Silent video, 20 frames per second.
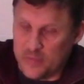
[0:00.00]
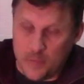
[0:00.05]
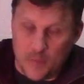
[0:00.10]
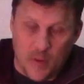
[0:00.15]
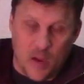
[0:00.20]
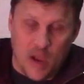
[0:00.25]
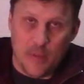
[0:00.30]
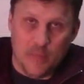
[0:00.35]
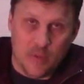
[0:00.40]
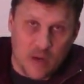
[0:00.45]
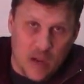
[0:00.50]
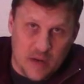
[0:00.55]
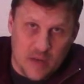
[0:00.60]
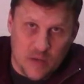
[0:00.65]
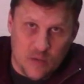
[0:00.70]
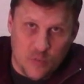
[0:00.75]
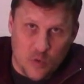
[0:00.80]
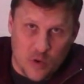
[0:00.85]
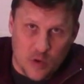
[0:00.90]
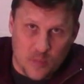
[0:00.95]
to buy, but I
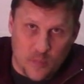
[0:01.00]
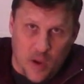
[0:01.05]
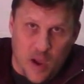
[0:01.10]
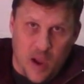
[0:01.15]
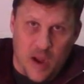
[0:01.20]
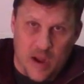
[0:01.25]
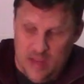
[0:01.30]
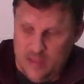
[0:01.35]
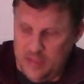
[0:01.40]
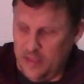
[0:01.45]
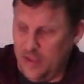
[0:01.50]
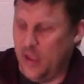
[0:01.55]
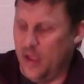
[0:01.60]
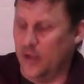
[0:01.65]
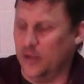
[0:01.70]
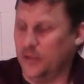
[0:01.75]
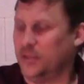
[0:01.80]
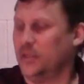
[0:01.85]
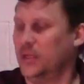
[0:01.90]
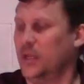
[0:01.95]
didn't want to buy anything
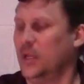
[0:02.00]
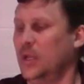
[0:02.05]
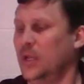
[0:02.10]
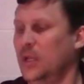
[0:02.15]
else.